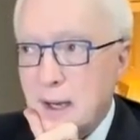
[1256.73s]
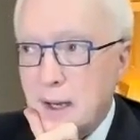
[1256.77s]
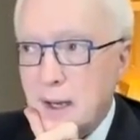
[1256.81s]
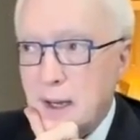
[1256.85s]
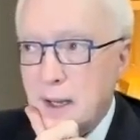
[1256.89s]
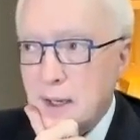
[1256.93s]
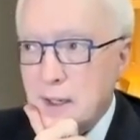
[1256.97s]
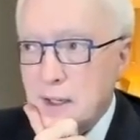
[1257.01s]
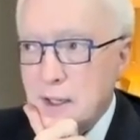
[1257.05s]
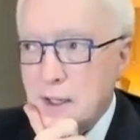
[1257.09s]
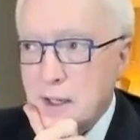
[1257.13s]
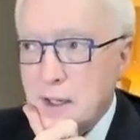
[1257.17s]

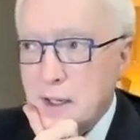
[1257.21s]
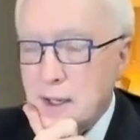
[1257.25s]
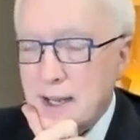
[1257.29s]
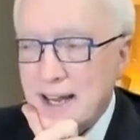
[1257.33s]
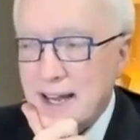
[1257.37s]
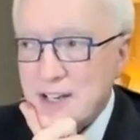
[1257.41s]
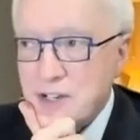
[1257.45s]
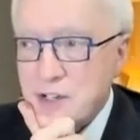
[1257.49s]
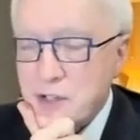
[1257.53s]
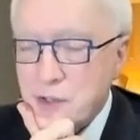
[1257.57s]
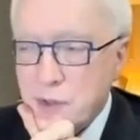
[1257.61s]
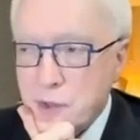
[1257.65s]
a little
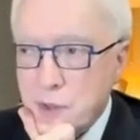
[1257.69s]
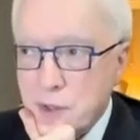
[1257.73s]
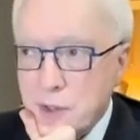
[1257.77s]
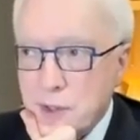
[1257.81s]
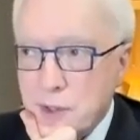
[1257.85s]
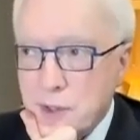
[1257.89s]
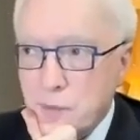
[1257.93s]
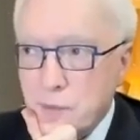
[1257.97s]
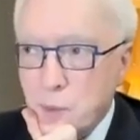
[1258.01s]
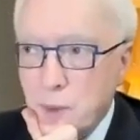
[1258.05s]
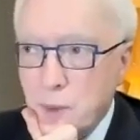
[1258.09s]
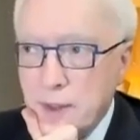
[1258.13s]

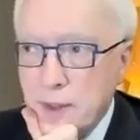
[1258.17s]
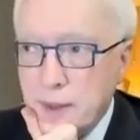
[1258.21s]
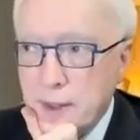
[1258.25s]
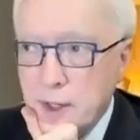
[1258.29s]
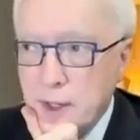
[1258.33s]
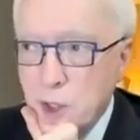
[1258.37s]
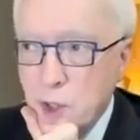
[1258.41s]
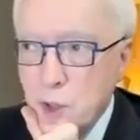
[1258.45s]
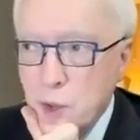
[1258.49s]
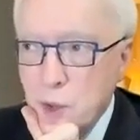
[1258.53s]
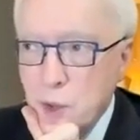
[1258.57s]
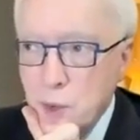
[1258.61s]
assertive with a
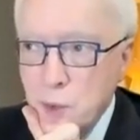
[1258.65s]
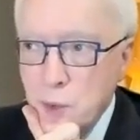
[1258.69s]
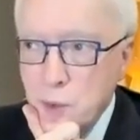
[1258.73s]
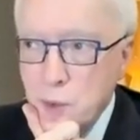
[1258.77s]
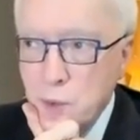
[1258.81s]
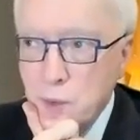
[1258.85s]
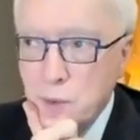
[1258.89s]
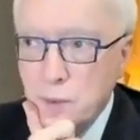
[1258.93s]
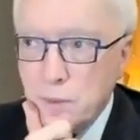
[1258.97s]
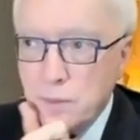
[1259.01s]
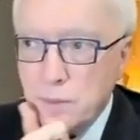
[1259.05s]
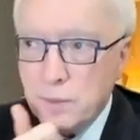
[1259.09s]

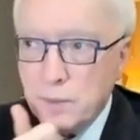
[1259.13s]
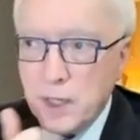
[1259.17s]
new